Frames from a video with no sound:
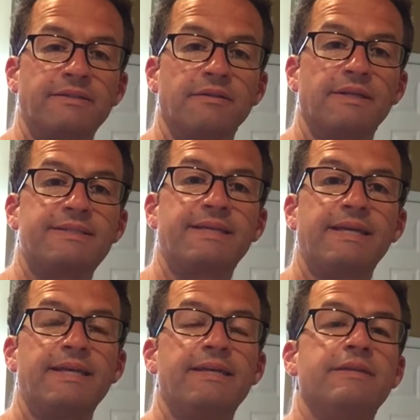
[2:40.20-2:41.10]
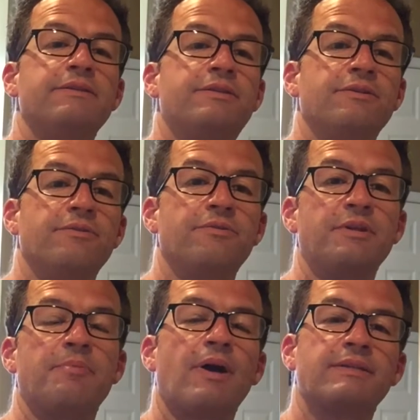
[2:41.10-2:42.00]
so let's get into
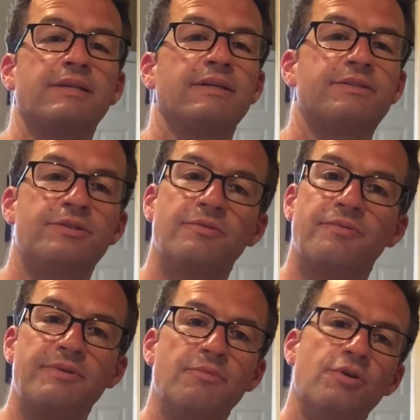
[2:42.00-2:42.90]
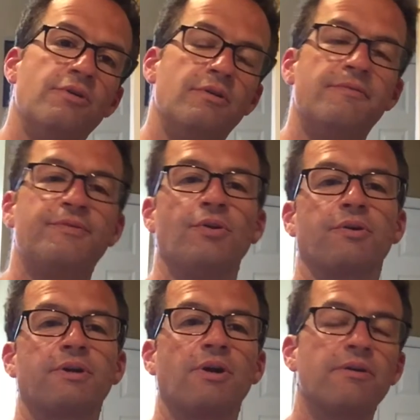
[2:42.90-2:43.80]
the process to remove your
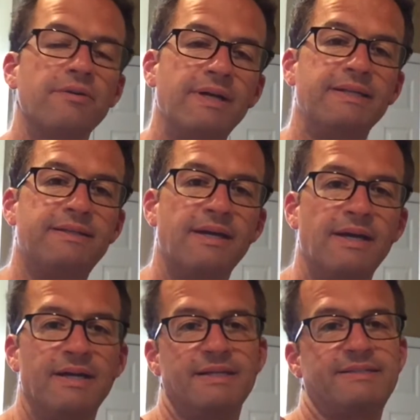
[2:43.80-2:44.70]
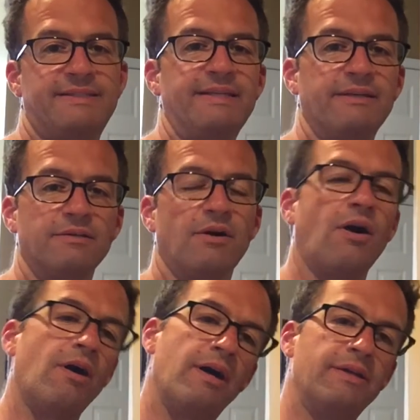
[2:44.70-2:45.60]
current seal
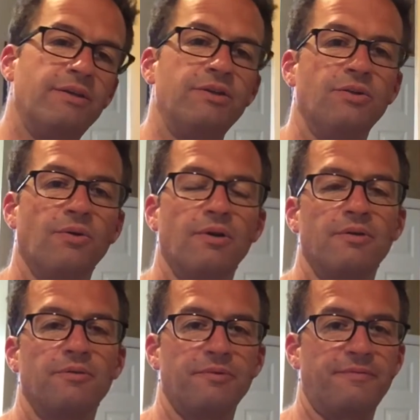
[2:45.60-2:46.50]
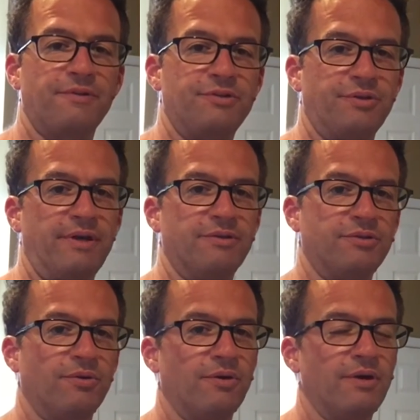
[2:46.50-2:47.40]
on your refrigerator
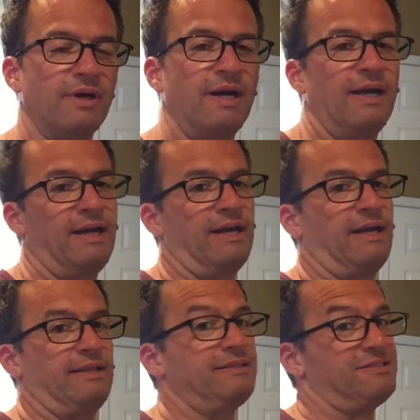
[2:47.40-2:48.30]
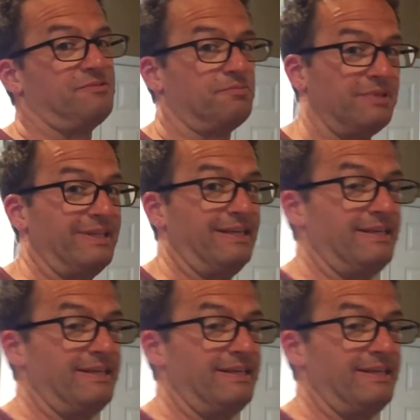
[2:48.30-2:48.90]
door. And this is really